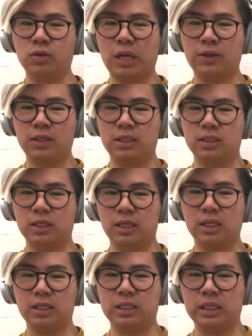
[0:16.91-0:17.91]
Now, this is
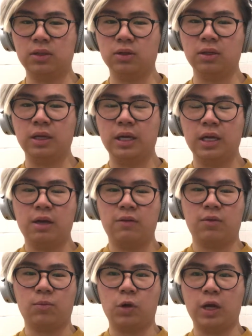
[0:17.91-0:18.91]
a single,
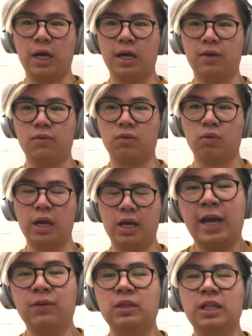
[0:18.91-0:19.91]
from what I've read.
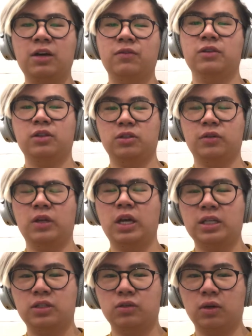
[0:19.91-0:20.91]
Henry Lau, for those of you
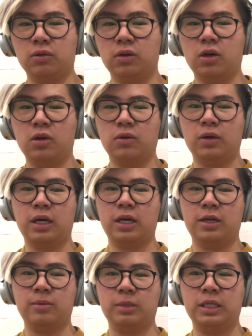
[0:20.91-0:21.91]
guys who don't
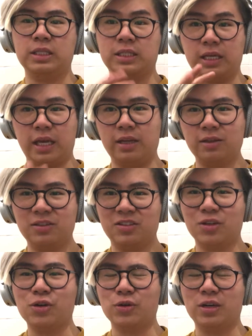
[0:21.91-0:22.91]
know, he's Canadian.
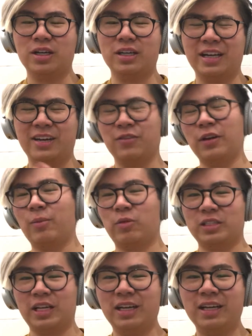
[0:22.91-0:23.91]
So yeah,
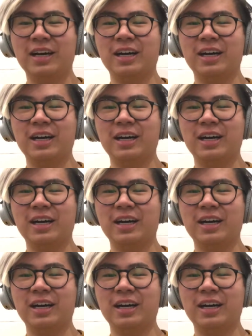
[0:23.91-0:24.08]
represent.